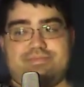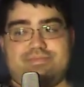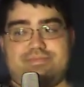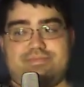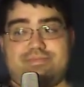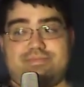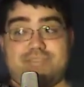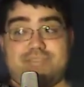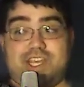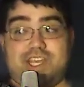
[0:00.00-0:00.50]

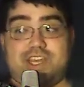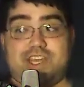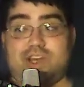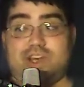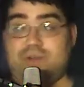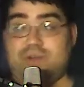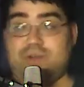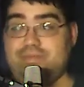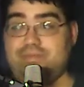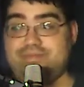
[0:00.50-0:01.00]
There you
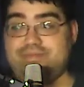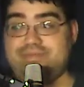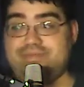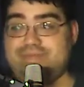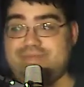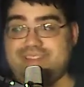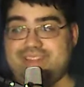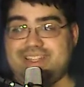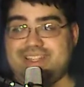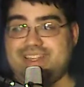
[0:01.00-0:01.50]
go.
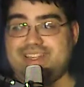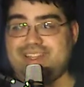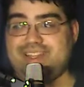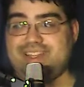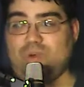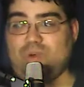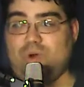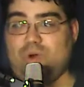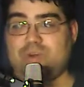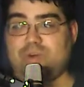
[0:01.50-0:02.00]

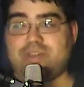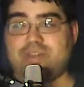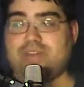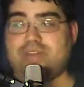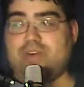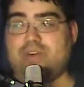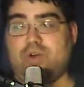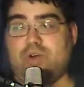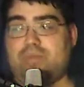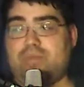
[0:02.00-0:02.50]
You always have
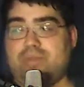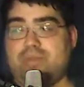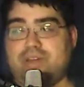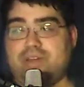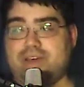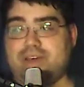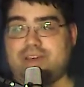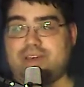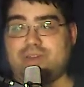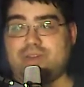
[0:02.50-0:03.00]
hope.
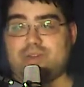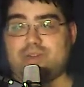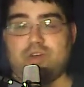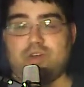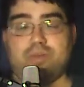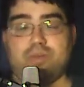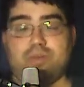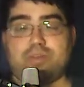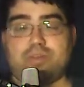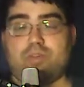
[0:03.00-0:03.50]
Uh, you can
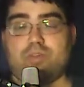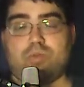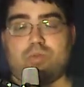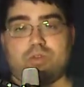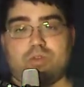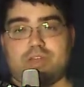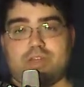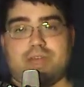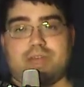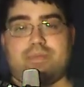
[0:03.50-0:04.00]
hope that the world
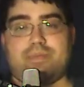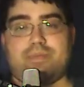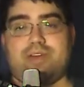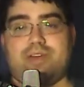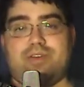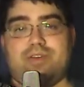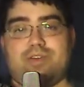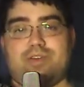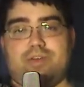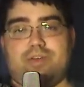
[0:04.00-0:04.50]
will get better.
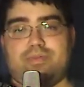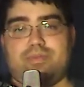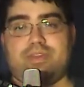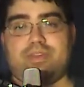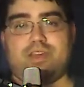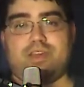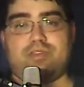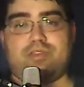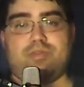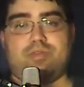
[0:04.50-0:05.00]
You can hope that
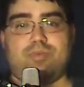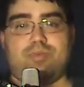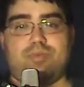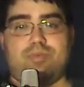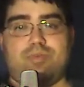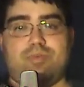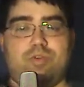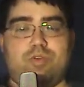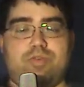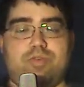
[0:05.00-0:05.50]
things will
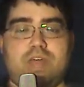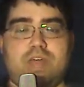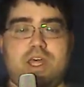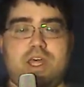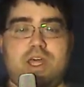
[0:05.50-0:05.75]
improve.